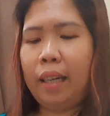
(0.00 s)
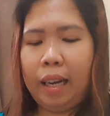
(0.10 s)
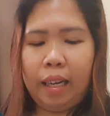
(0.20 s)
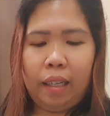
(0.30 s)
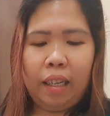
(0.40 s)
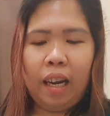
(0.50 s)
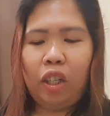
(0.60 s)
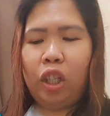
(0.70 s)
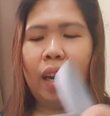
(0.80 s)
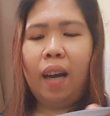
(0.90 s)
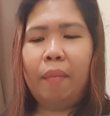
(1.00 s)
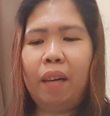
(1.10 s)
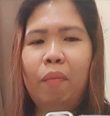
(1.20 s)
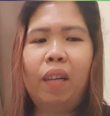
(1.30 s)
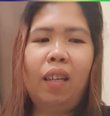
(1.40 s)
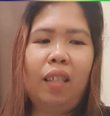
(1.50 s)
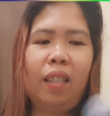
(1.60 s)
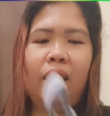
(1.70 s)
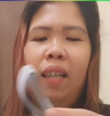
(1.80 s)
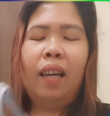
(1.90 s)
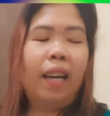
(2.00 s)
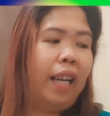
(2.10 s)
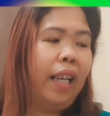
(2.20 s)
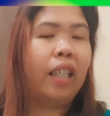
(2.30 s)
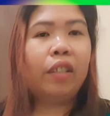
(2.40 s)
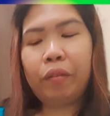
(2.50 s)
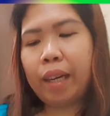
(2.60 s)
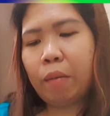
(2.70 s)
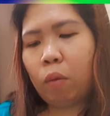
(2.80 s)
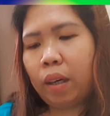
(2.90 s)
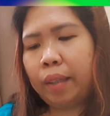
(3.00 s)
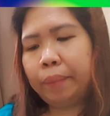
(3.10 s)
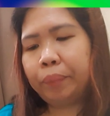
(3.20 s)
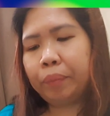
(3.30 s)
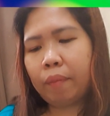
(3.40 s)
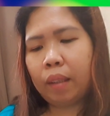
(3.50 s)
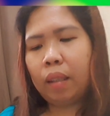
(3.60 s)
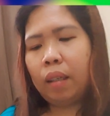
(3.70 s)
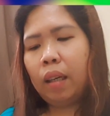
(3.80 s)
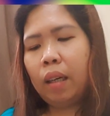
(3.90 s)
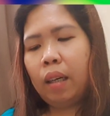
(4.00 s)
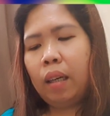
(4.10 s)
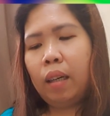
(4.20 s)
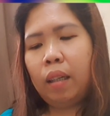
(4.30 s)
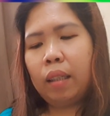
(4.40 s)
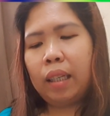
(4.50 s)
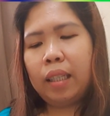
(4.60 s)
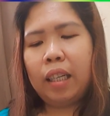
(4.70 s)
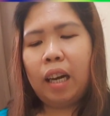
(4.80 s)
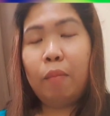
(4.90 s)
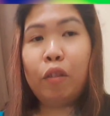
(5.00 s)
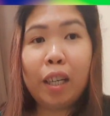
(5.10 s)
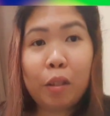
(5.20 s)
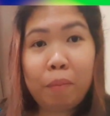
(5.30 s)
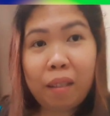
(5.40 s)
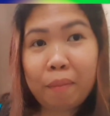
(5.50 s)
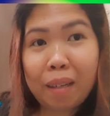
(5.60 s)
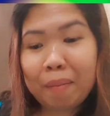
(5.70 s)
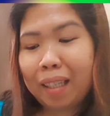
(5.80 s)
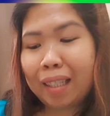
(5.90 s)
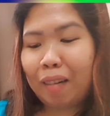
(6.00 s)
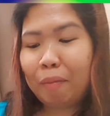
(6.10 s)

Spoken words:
And yan siya, mga besh. I like the gray one. Kasi nga, I'm trying to be minimalist daw.